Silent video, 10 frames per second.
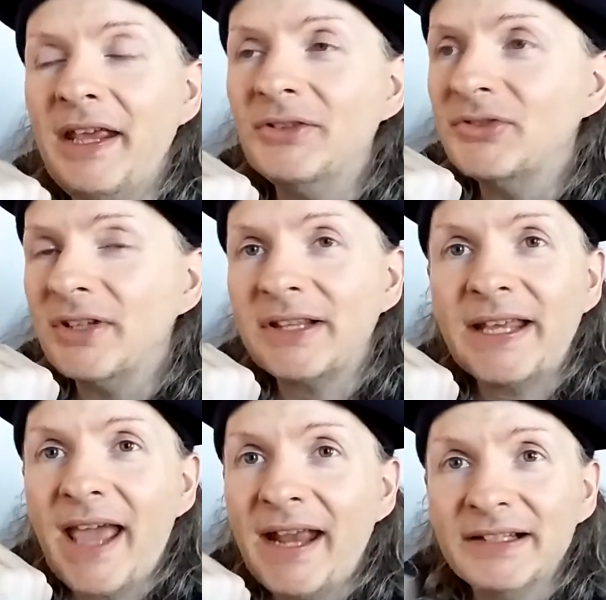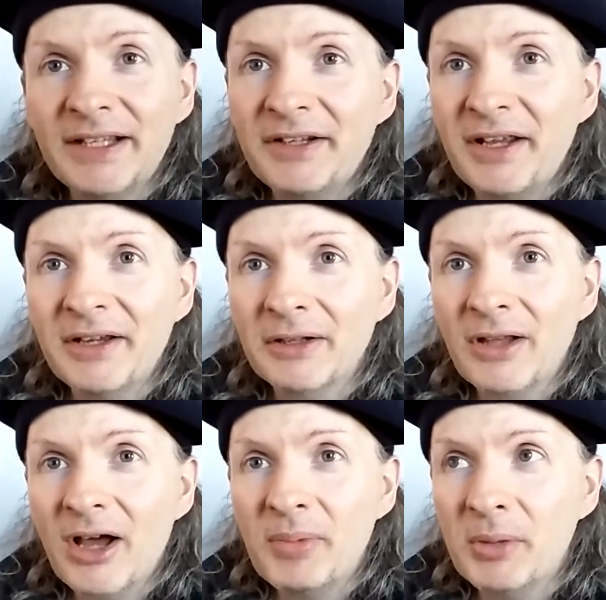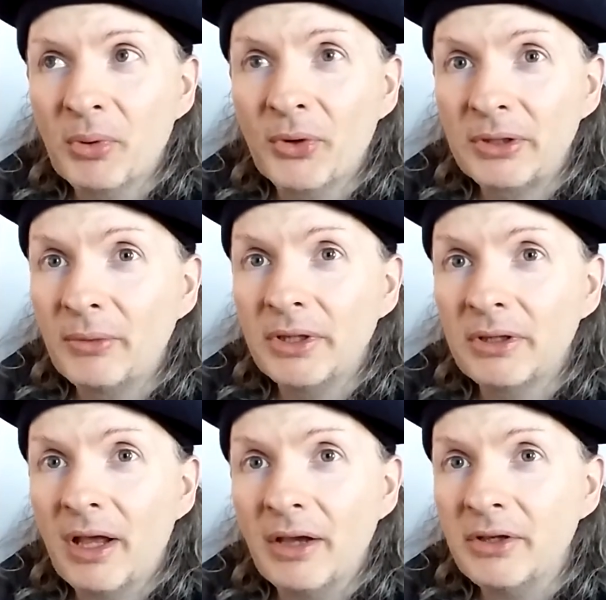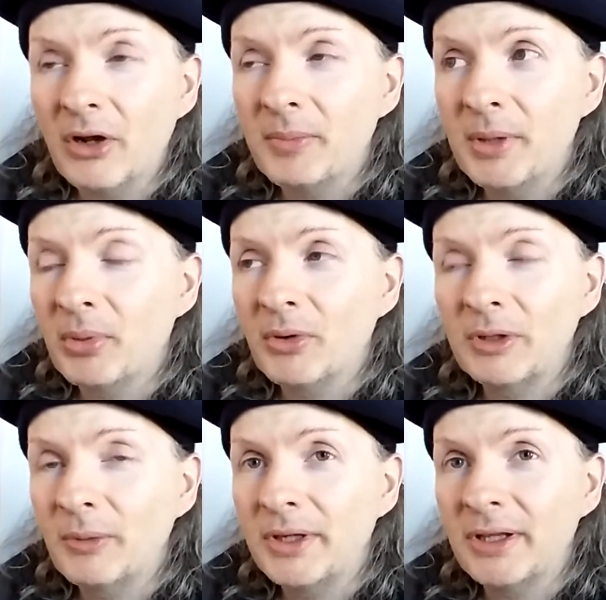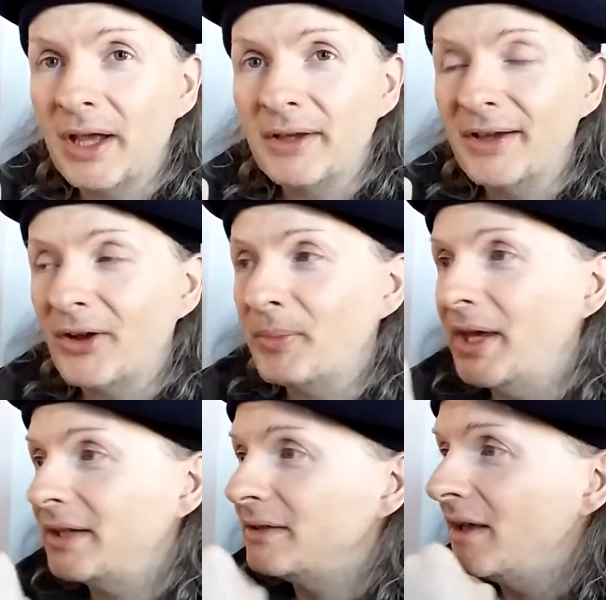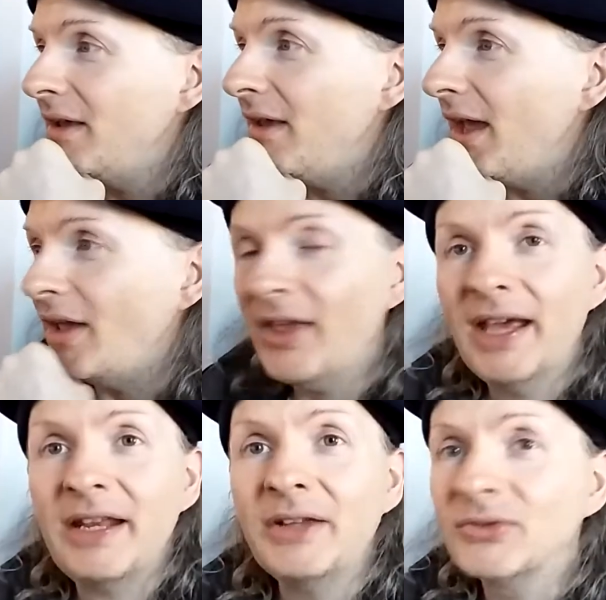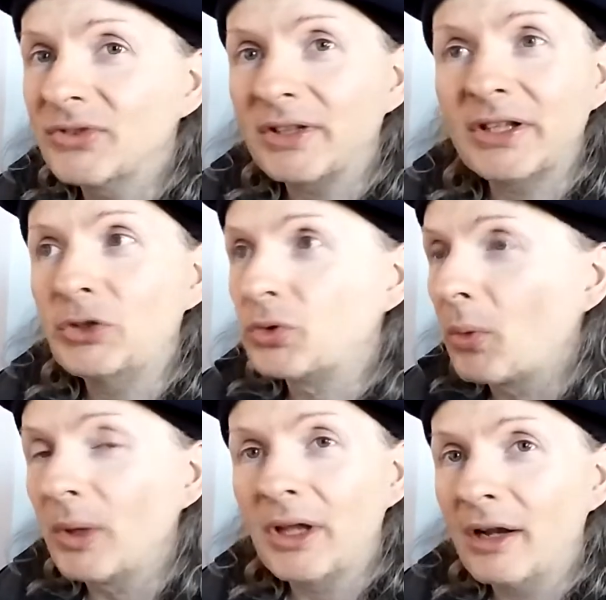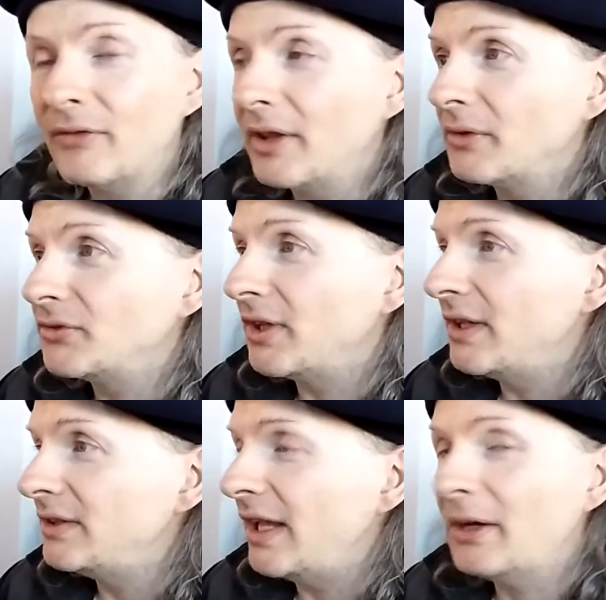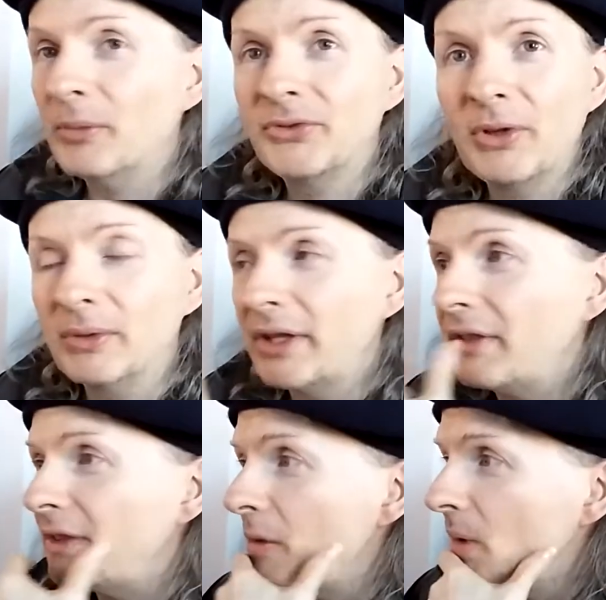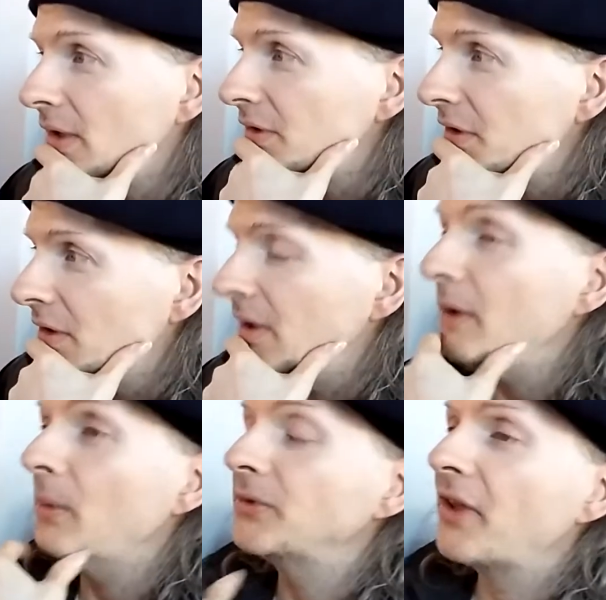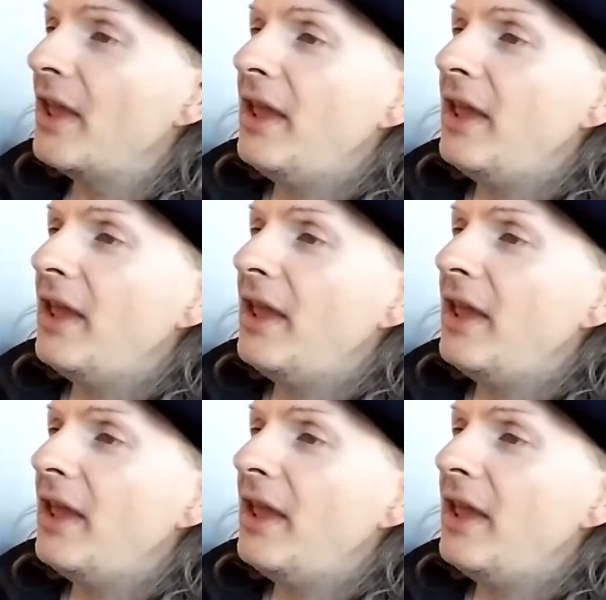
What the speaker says: instantly alienated a lot of people, including a lot of young people, including a lot of young men. And that instantly drew a lot of others in, and it was the only thing they wanted to hear. It was,